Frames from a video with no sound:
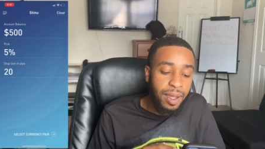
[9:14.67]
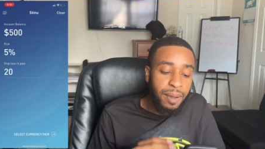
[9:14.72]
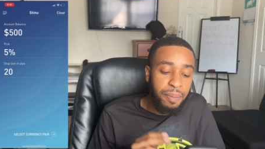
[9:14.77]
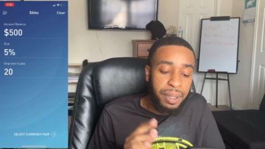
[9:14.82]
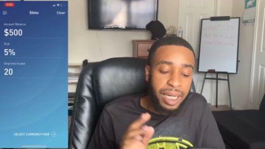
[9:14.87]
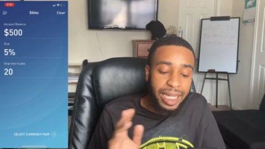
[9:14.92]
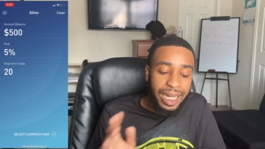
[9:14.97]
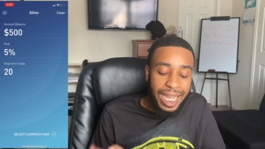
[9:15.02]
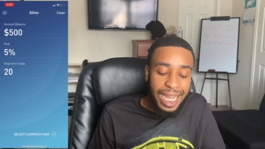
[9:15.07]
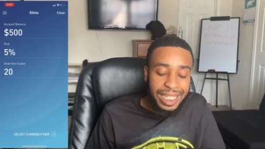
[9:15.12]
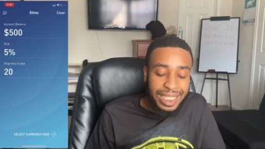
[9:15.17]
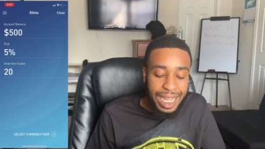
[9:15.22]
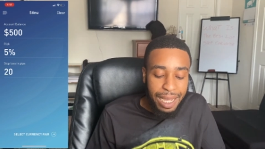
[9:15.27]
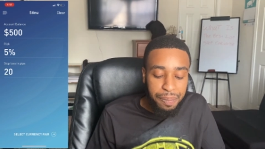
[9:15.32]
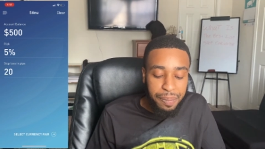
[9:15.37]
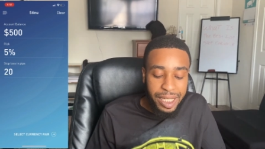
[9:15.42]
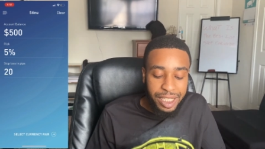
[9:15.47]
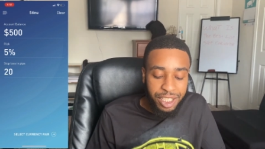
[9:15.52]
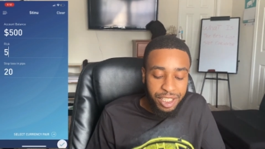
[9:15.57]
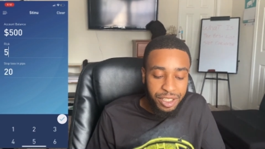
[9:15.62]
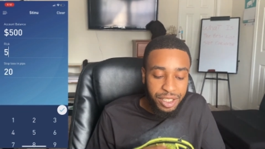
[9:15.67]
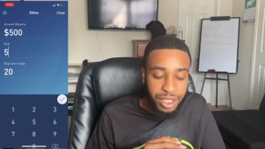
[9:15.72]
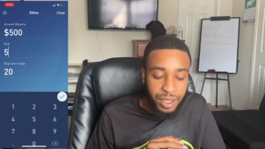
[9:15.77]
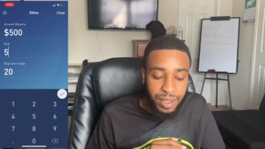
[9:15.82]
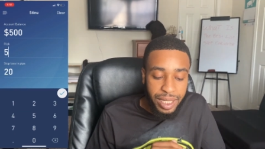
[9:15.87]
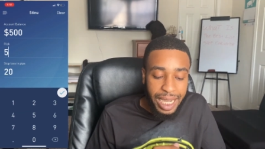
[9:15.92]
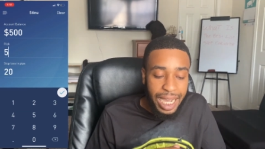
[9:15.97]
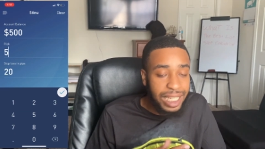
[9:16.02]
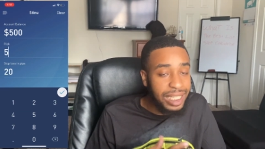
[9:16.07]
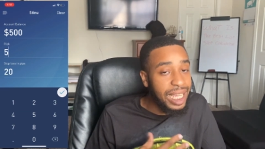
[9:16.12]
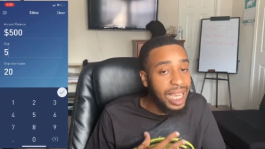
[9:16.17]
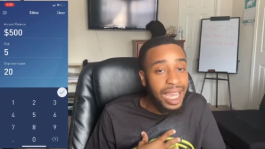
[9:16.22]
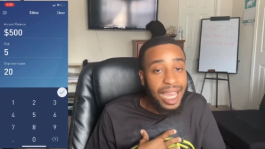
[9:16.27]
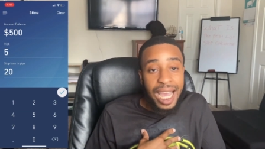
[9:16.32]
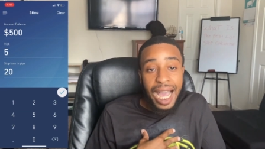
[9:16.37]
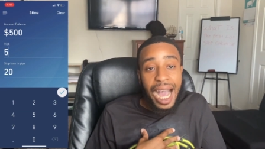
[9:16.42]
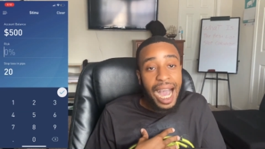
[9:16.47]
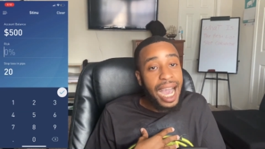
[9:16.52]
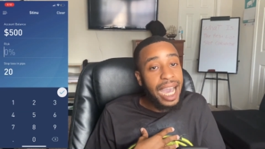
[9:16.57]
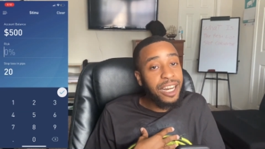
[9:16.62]
But as I mentioned to you guys,
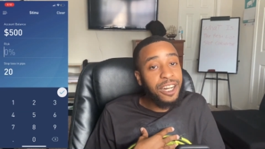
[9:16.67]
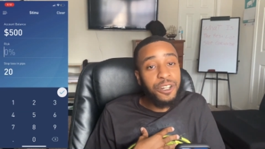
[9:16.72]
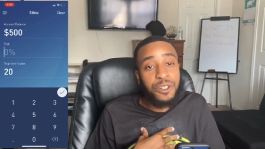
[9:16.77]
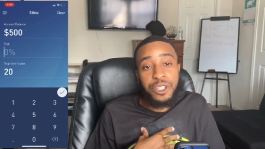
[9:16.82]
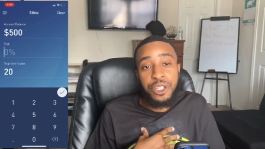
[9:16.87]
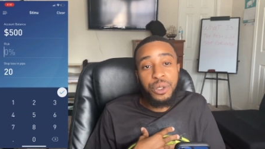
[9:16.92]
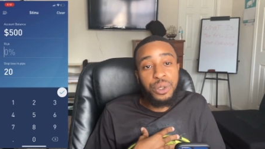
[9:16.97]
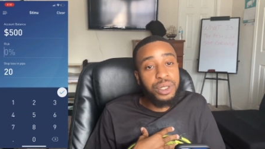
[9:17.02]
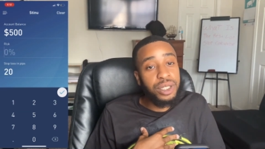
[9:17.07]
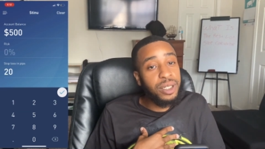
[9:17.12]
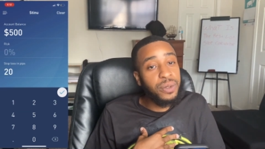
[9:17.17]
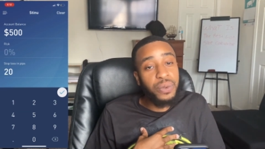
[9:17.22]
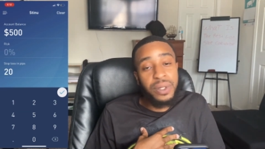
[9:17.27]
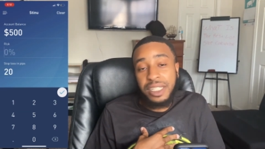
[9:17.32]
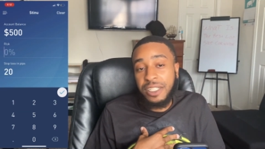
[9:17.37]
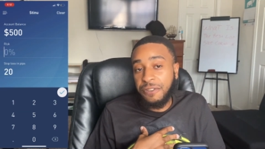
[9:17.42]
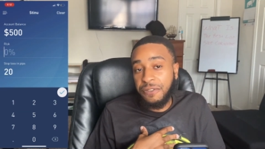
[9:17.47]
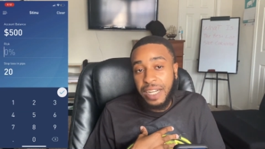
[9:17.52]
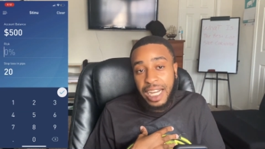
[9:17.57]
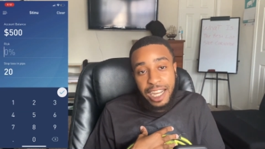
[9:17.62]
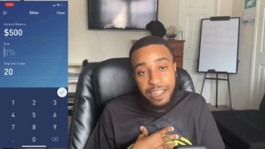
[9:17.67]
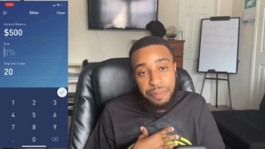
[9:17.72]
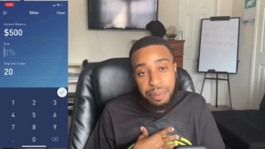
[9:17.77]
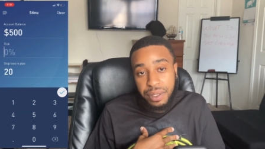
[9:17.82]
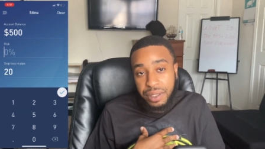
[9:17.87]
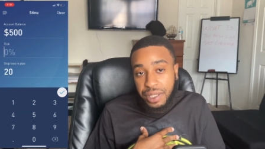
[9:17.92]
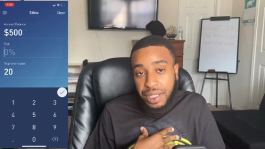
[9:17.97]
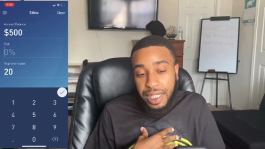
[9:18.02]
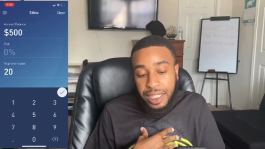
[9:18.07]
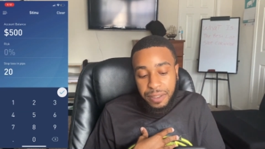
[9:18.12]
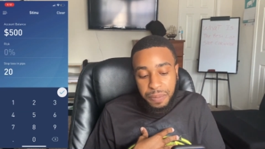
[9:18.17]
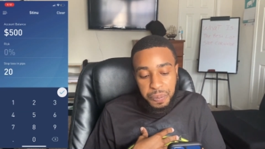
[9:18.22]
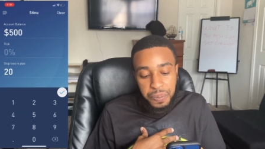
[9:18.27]
I don't usually risk 5%.